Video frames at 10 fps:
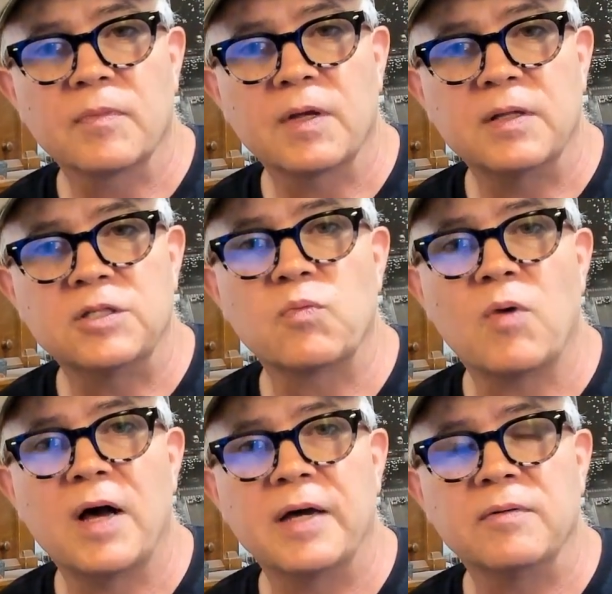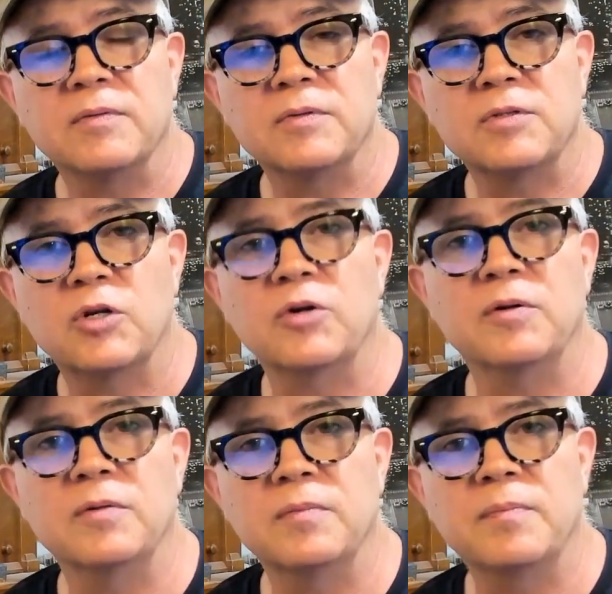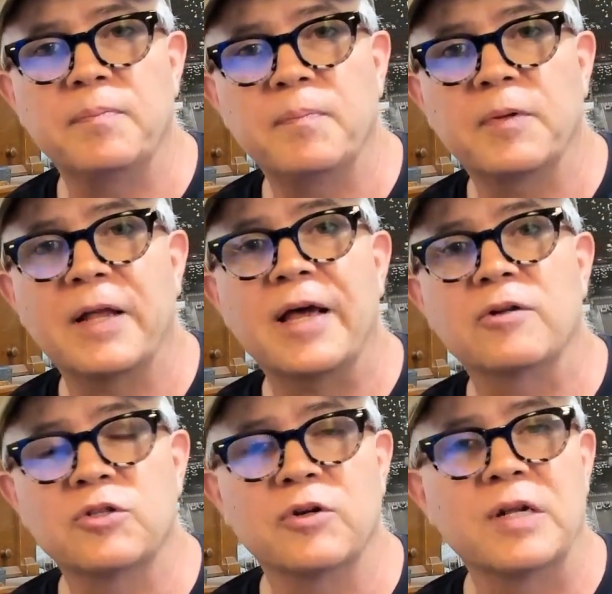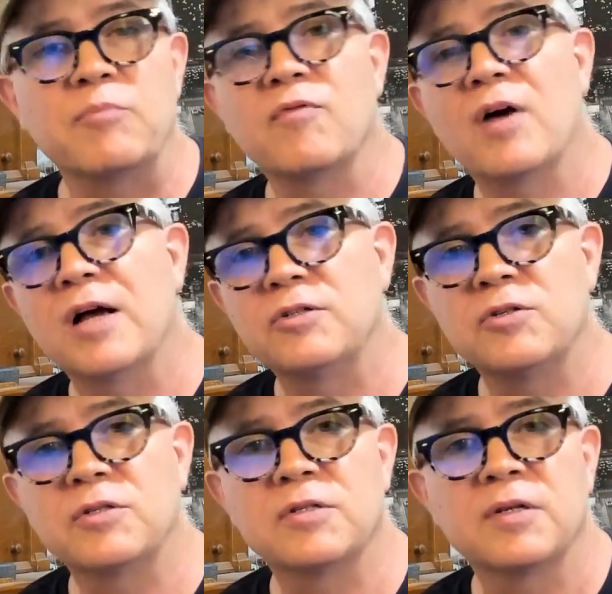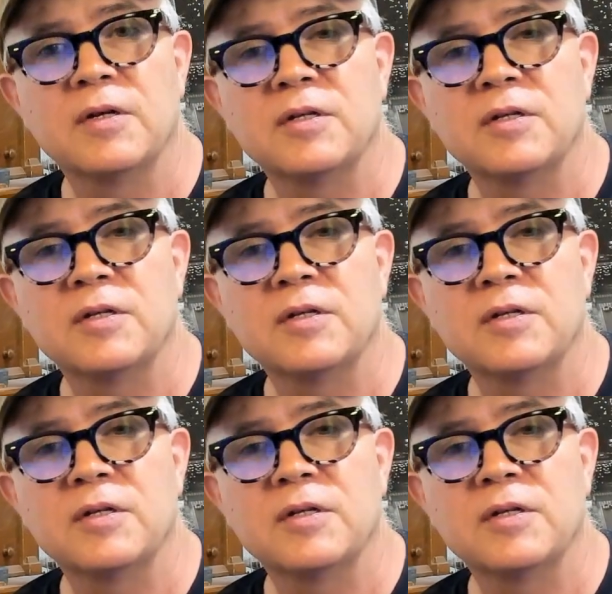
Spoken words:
This is why certain players, certain improvisers,